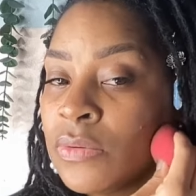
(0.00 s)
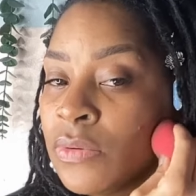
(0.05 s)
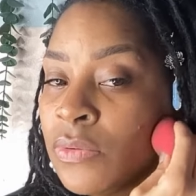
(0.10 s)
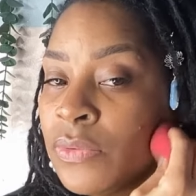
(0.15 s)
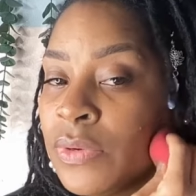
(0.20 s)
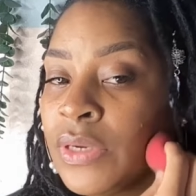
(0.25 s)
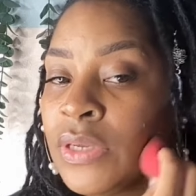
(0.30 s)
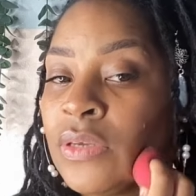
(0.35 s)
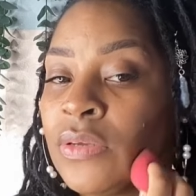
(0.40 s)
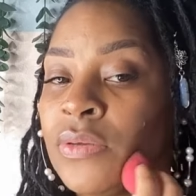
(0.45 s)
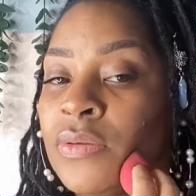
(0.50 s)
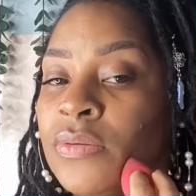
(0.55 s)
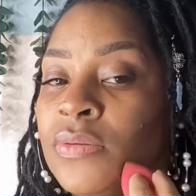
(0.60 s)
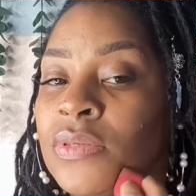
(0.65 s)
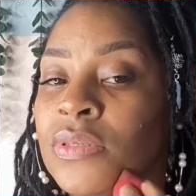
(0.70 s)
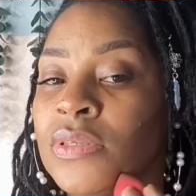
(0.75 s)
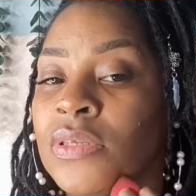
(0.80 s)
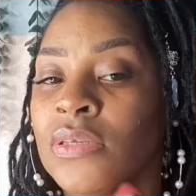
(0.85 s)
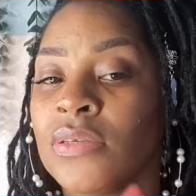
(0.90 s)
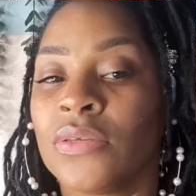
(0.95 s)

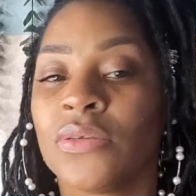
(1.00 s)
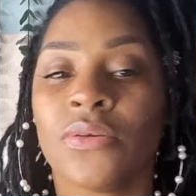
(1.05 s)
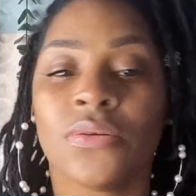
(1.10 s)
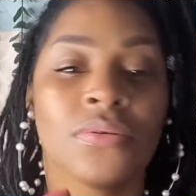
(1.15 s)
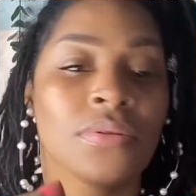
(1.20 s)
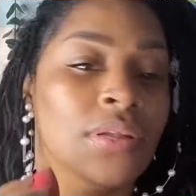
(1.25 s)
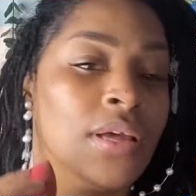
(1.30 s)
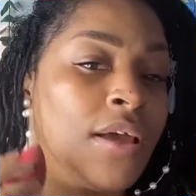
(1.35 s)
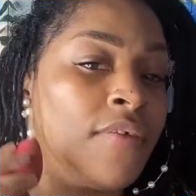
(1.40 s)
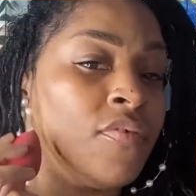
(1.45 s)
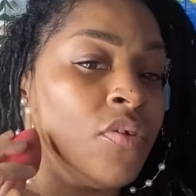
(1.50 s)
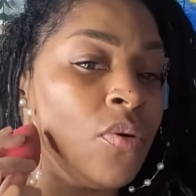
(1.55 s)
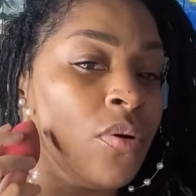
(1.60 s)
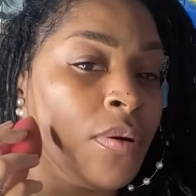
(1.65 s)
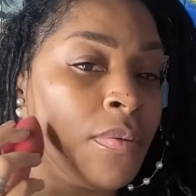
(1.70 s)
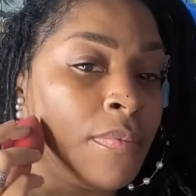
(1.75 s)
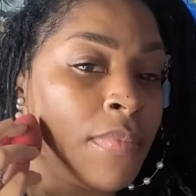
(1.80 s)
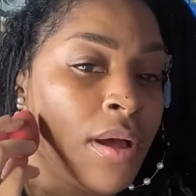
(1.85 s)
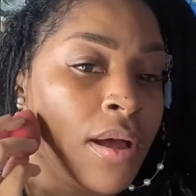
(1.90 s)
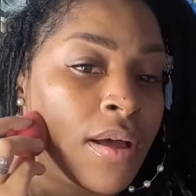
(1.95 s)
reuse the little left
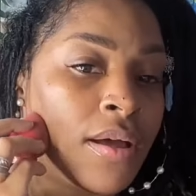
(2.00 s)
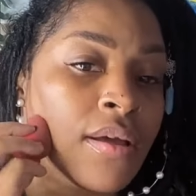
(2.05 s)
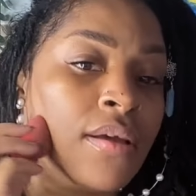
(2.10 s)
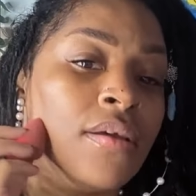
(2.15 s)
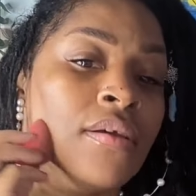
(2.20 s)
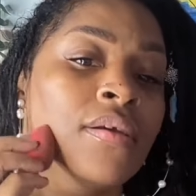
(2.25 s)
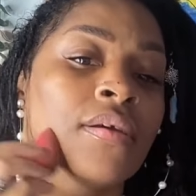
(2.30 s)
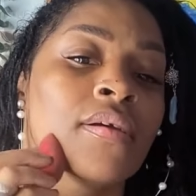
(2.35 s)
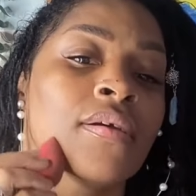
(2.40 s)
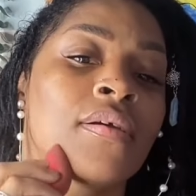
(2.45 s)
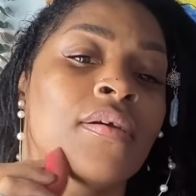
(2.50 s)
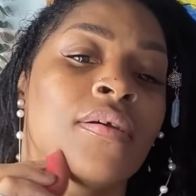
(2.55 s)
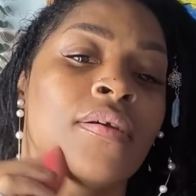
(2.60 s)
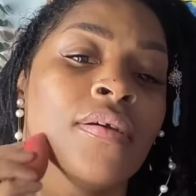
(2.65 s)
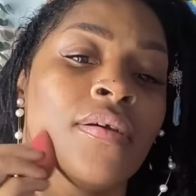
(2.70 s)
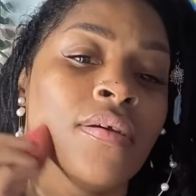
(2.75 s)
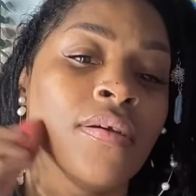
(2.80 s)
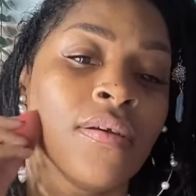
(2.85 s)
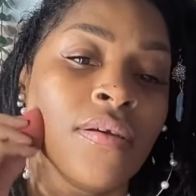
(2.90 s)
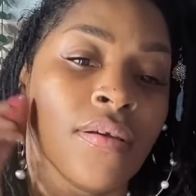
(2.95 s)
on my
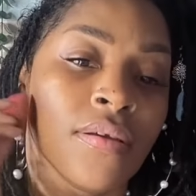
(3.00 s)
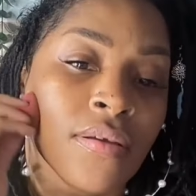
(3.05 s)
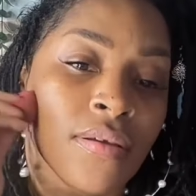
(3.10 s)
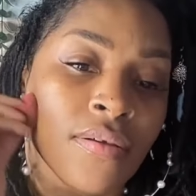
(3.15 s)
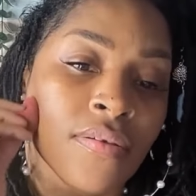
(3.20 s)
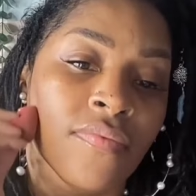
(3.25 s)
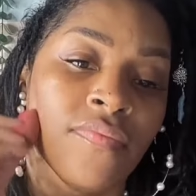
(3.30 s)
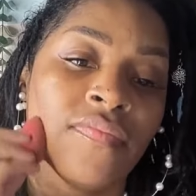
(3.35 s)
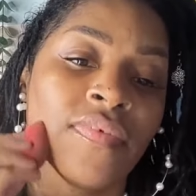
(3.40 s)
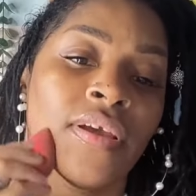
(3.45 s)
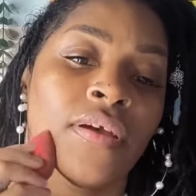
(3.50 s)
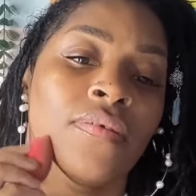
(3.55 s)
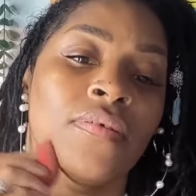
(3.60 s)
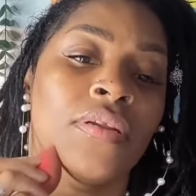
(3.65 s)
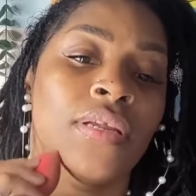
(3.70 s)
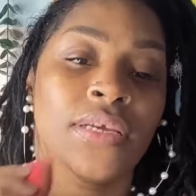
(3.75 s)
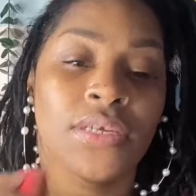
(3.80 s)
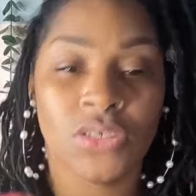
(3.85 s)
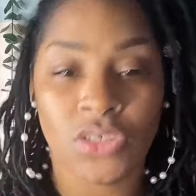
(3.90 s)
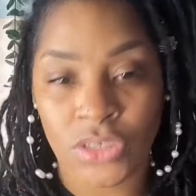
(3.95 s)

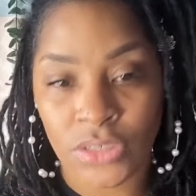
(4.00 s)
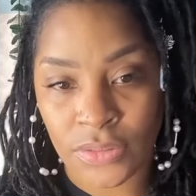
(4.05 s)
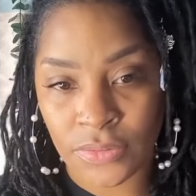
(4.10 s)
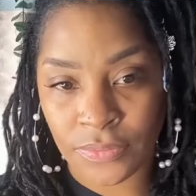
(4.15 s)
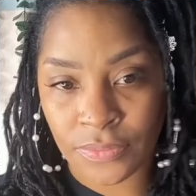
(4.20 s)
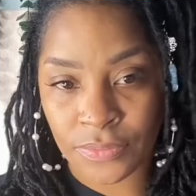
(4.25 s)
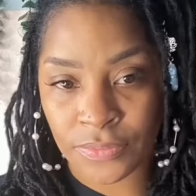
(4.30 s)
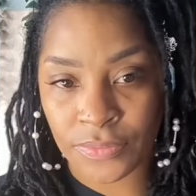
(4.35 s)
foundation.